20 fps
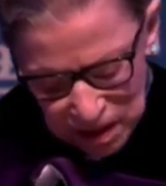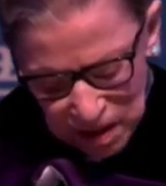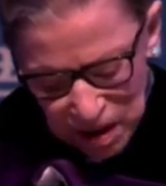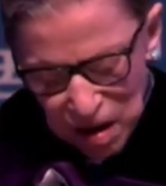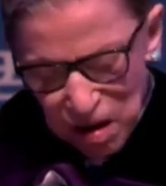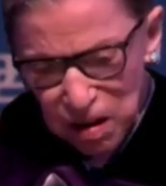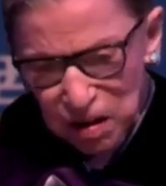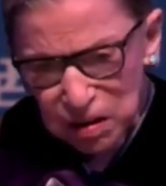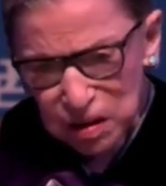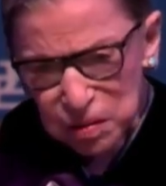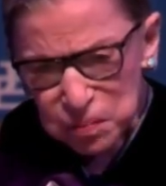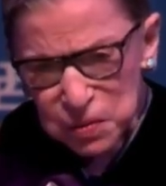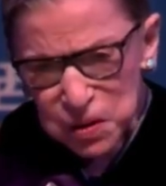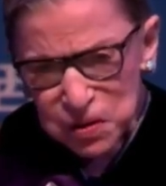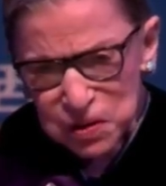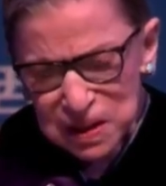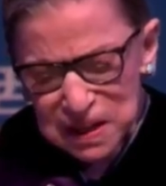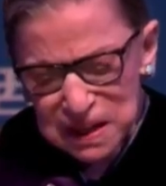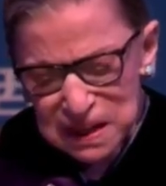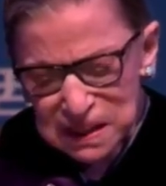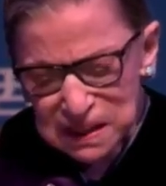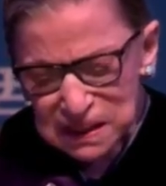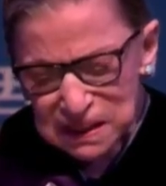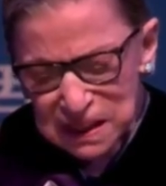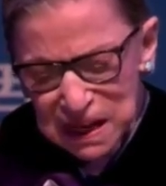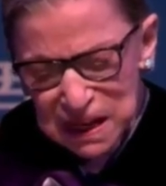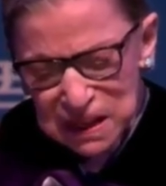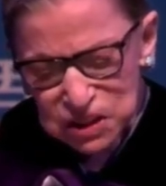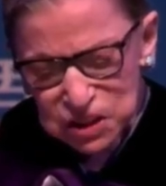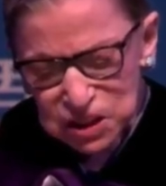Our communities,
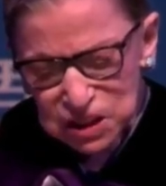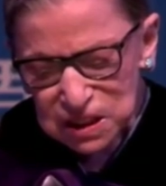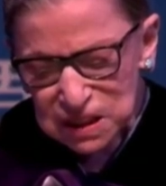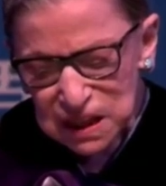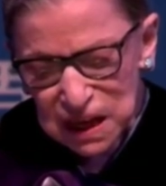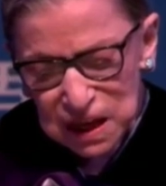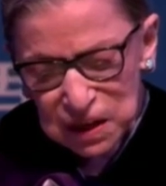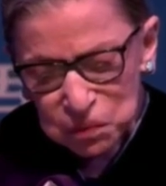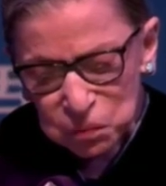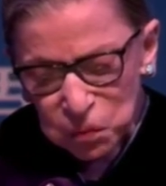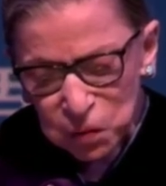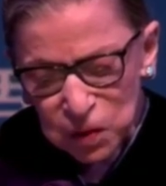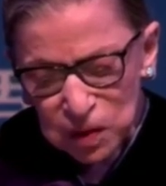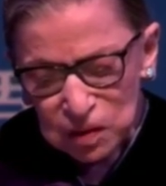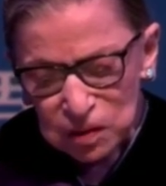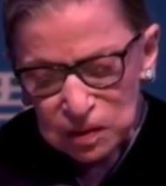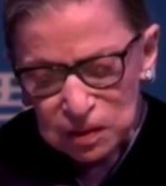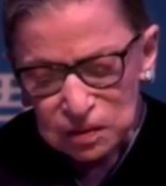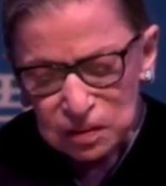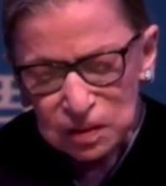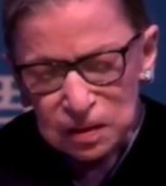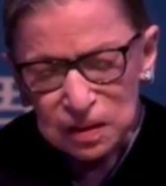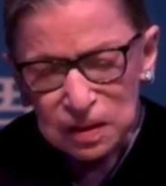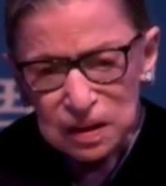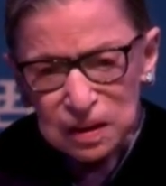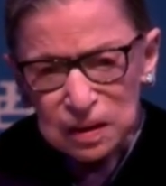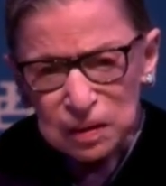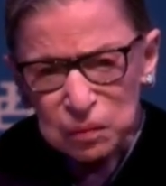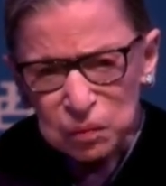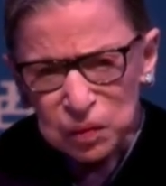nation, and world
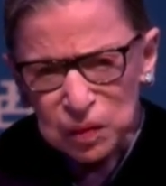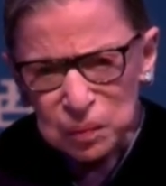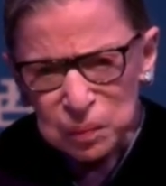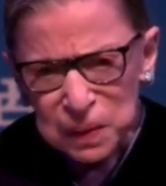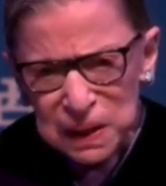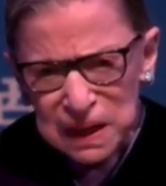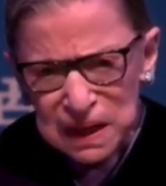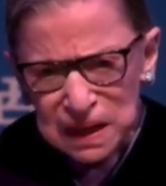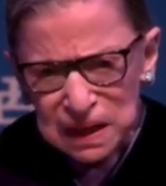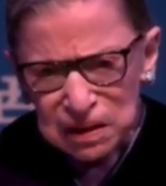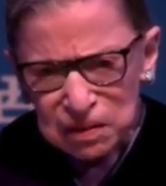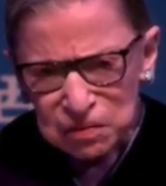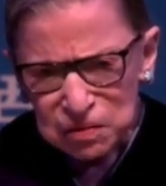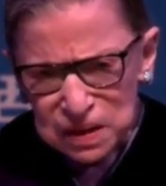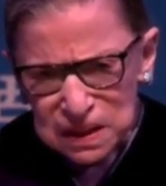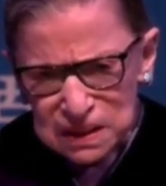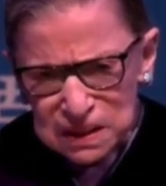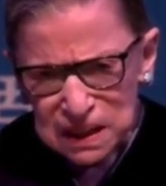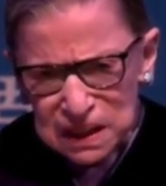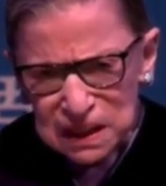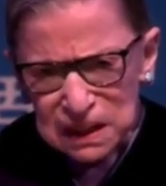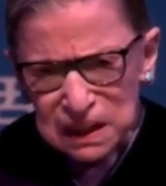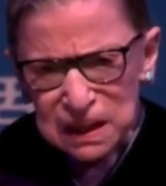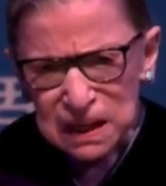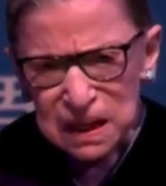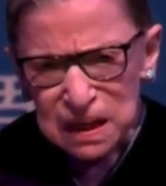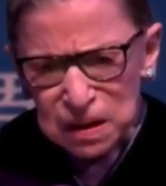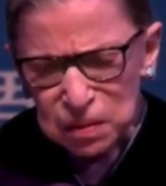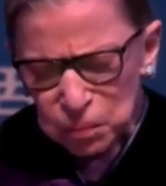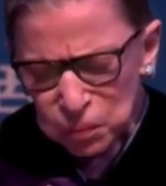will be
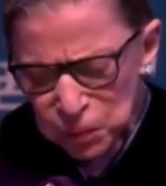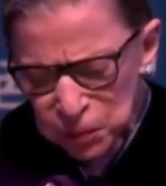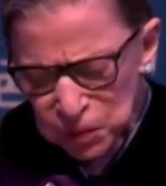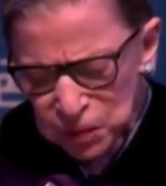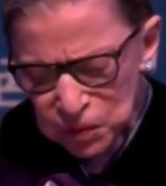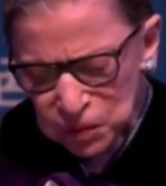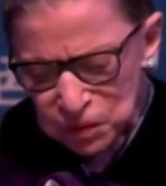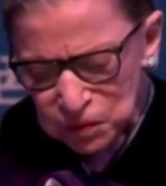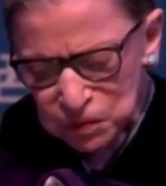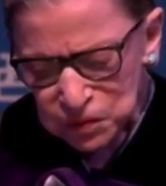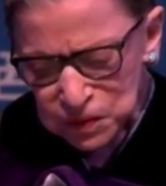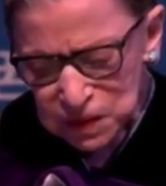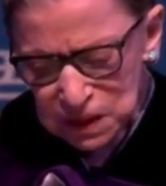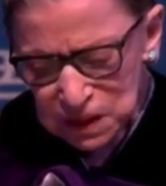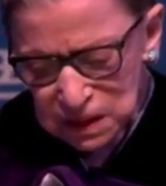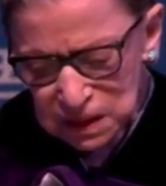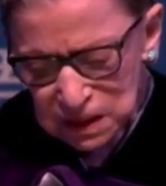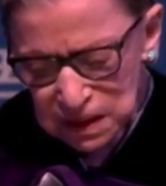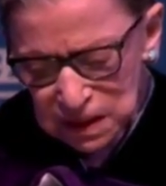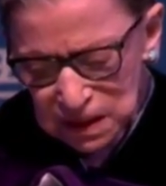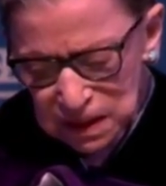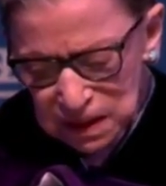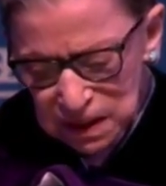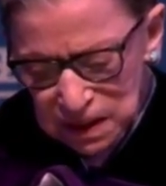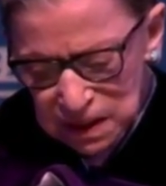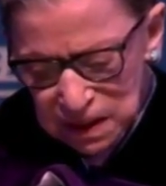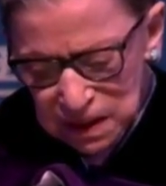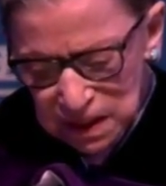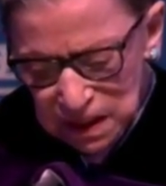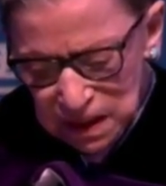increasingly improved
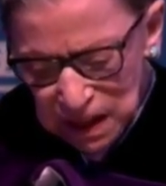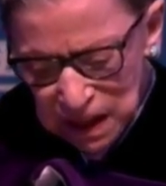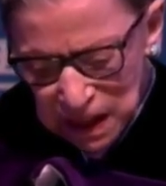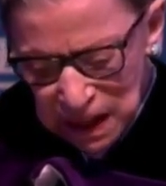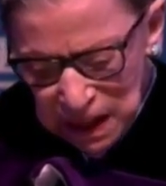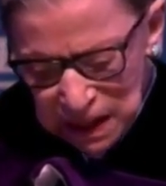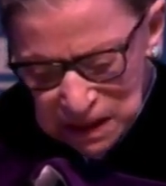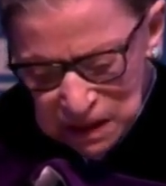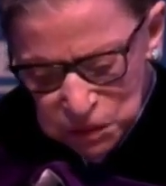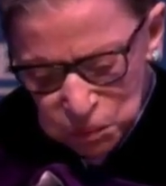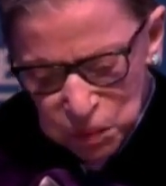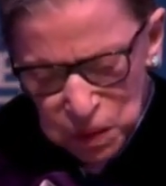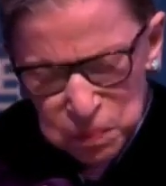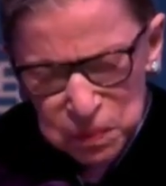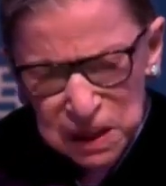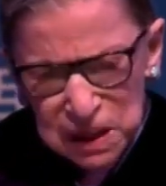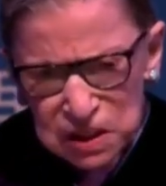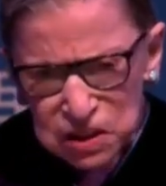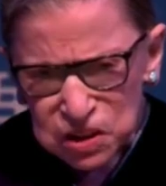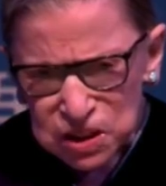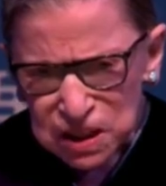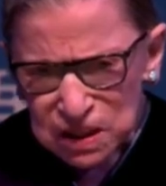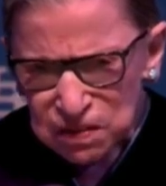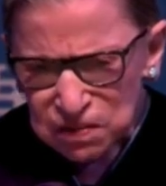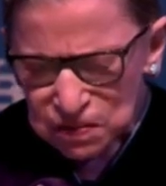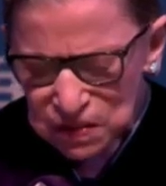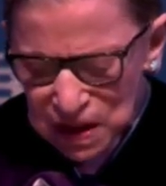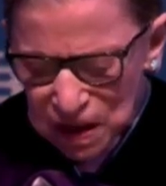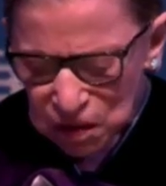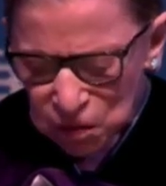as women
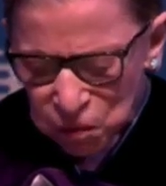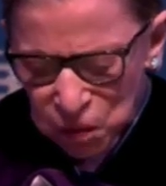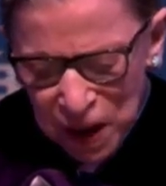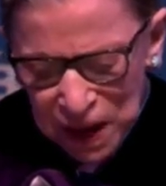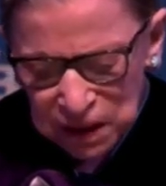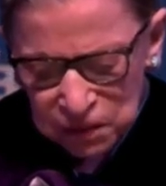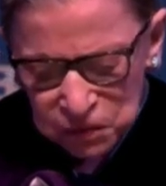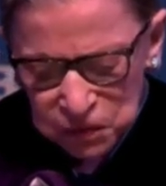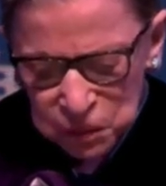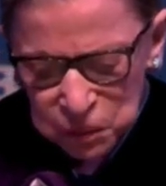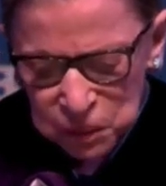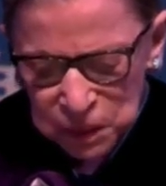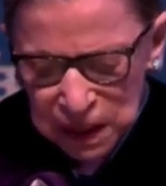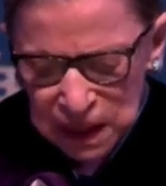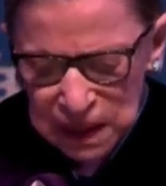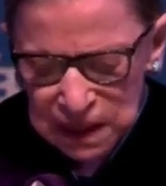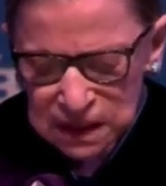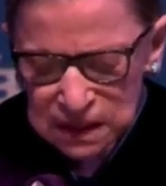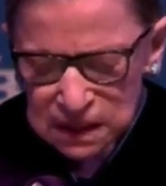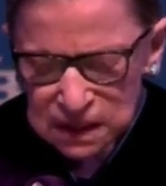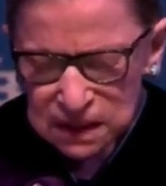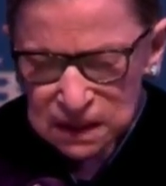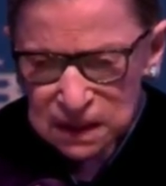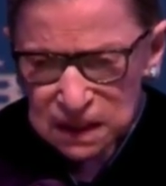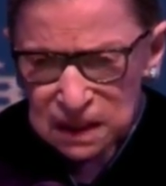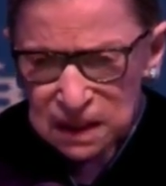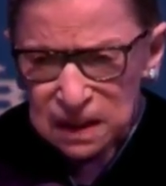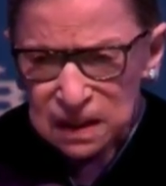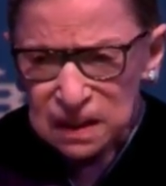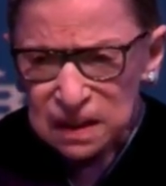achieve their rightful
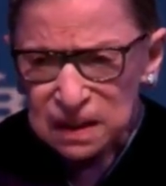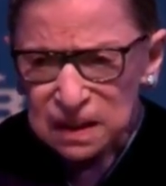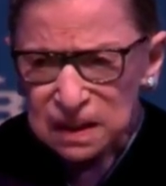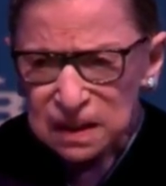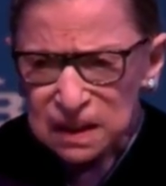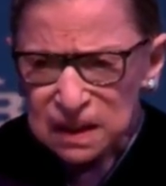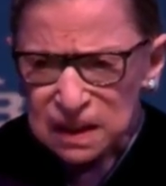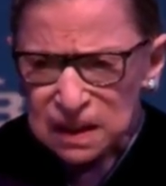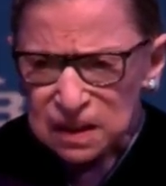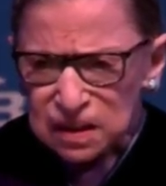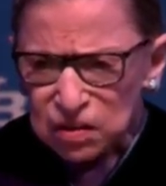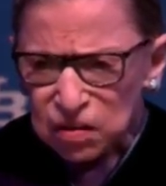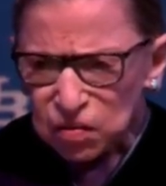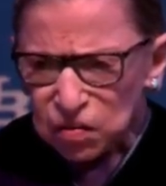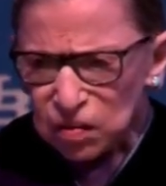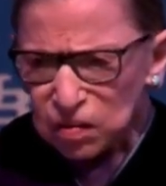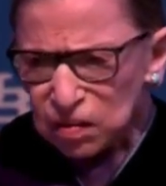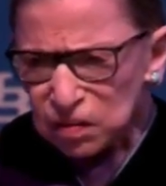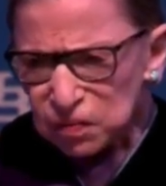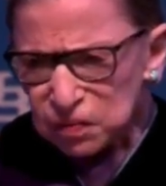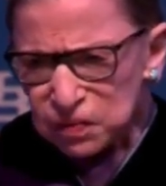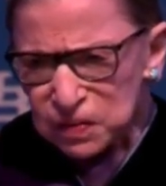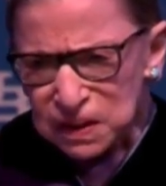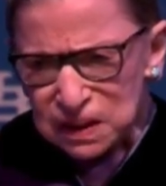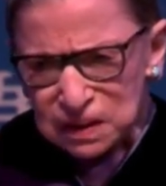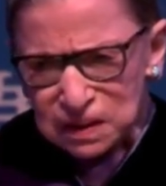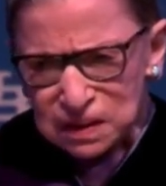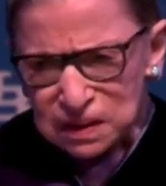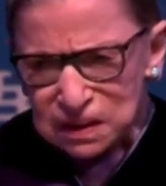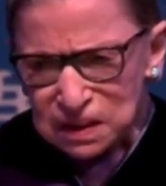place in all
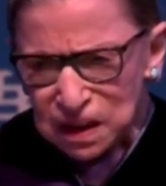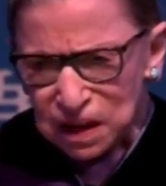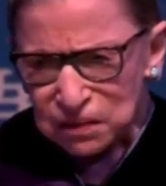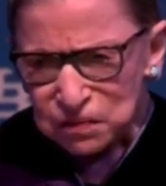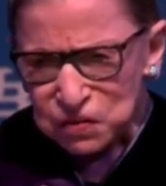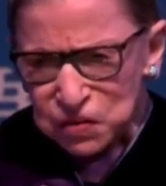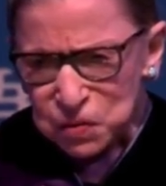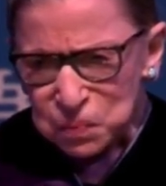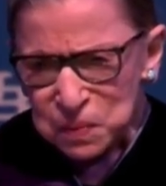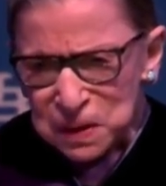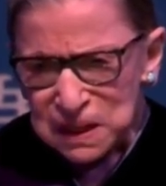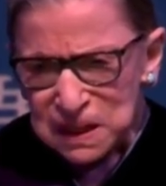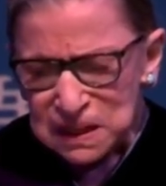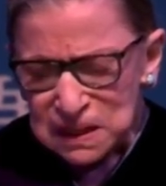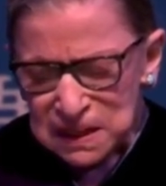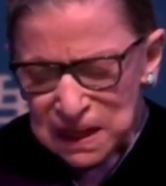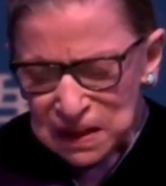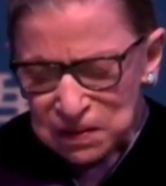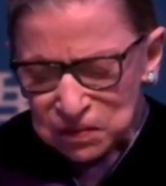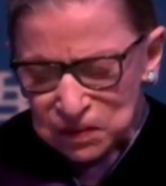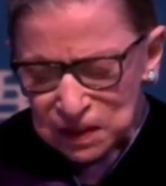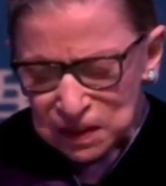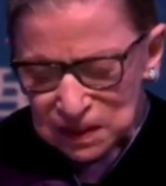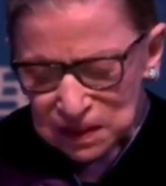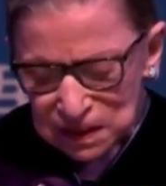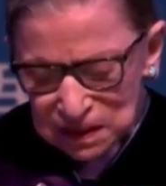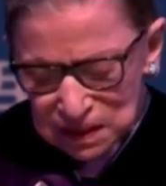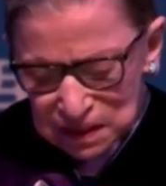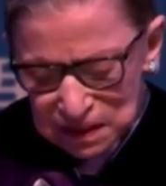fields of human endeavor.